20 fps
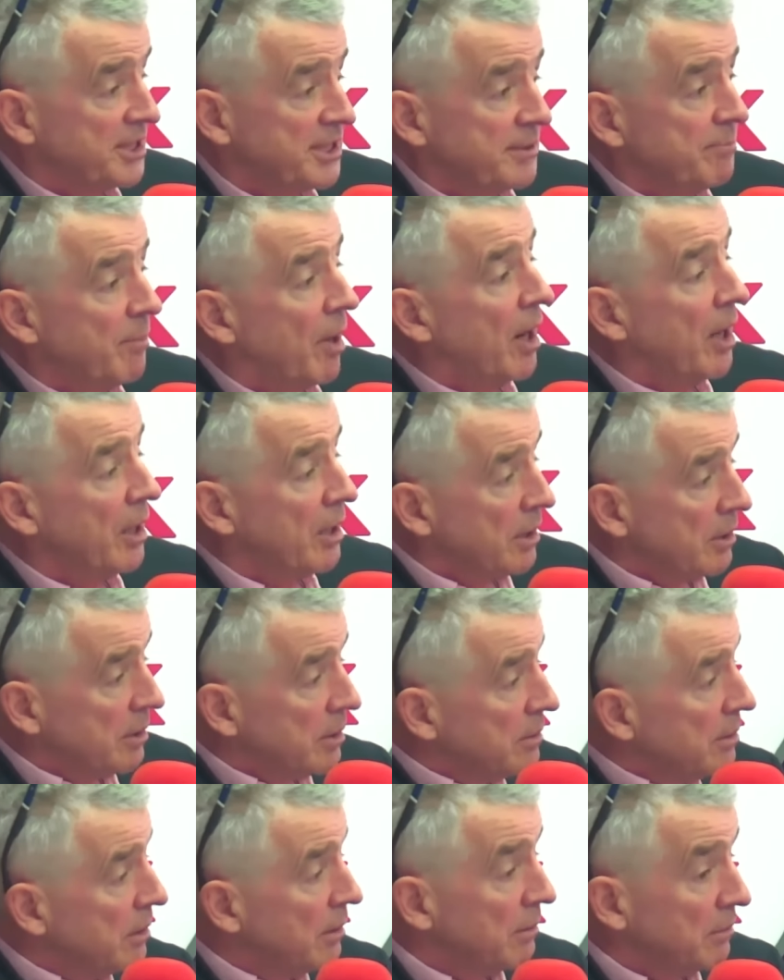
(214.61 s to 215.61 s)

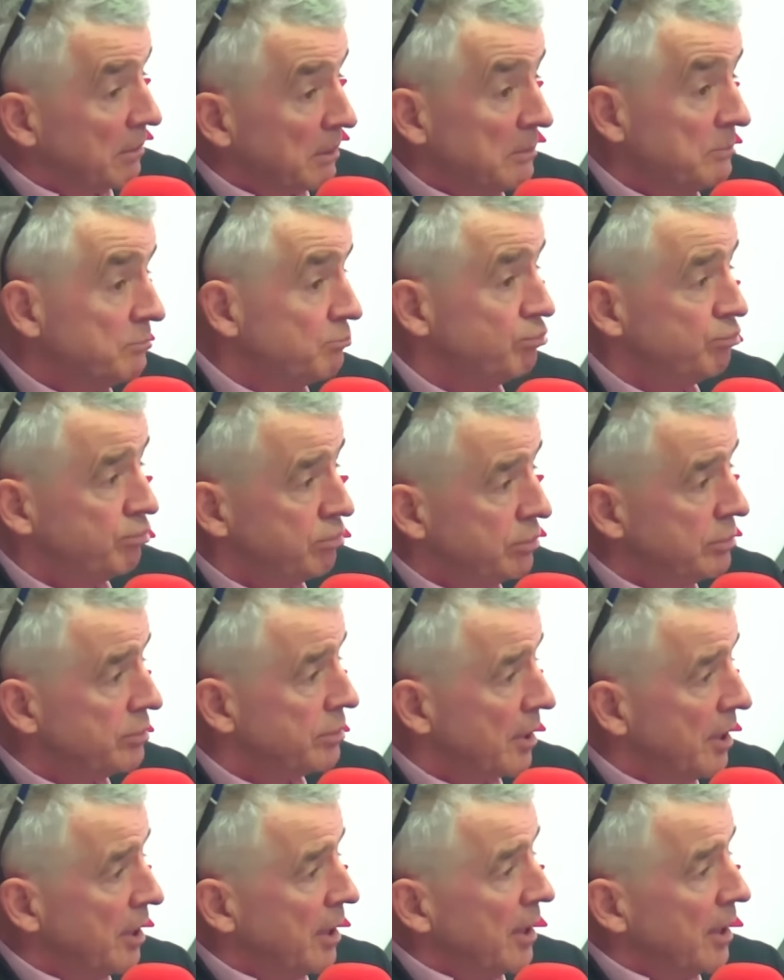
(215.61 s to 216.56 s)
smile, you know,